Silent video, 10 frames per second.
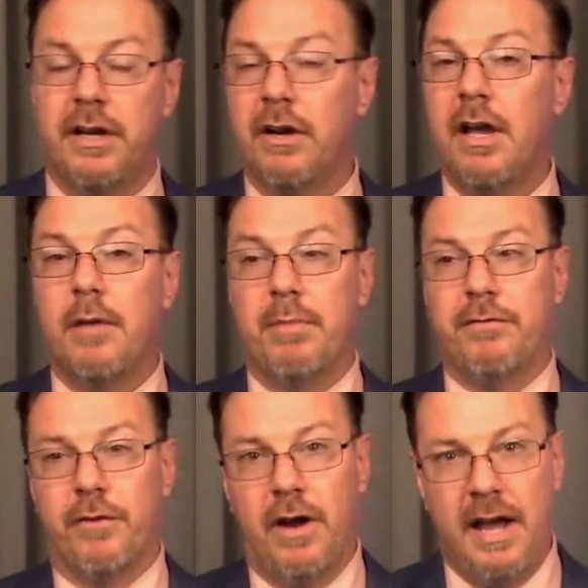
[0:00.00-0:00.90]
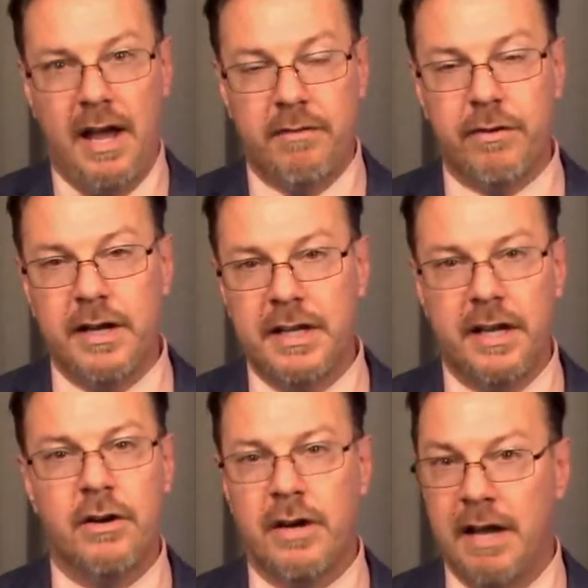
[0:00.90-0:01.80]
year but for every
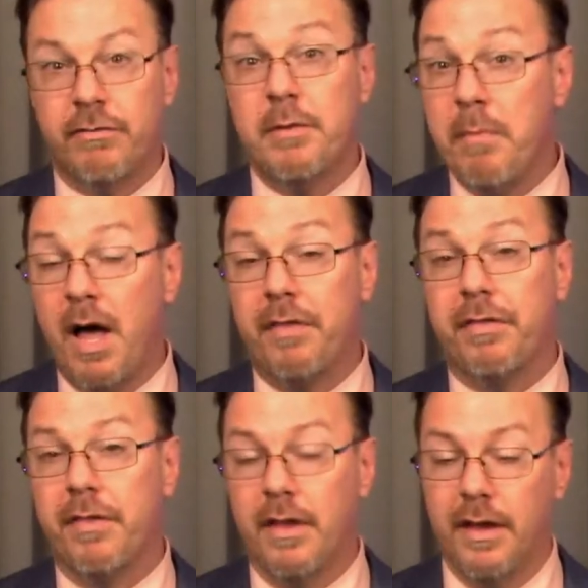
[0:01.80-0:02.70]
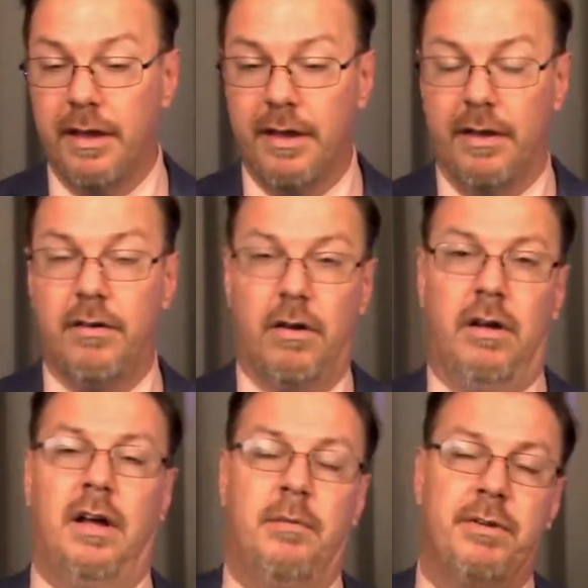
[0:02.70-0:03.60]
year and every month
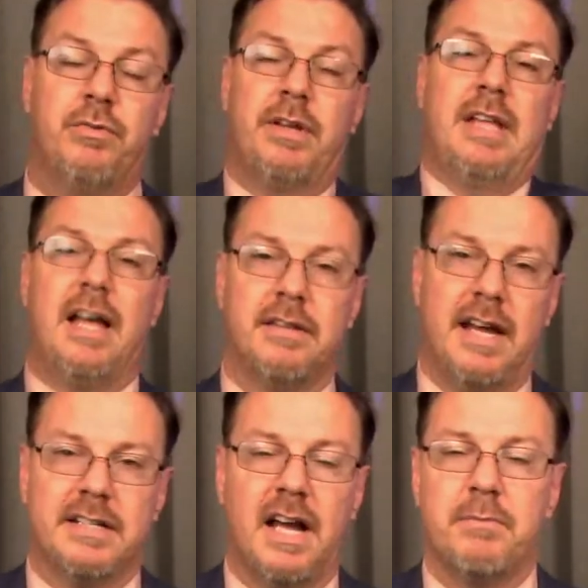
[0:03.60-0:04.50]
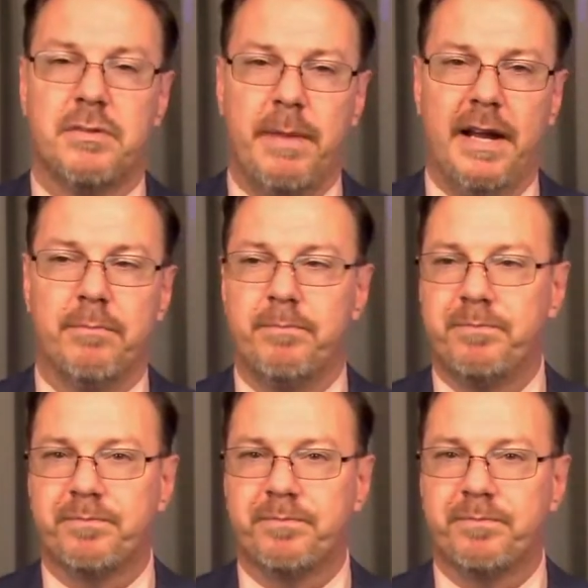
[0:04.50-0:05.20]
uh, between that, that time span.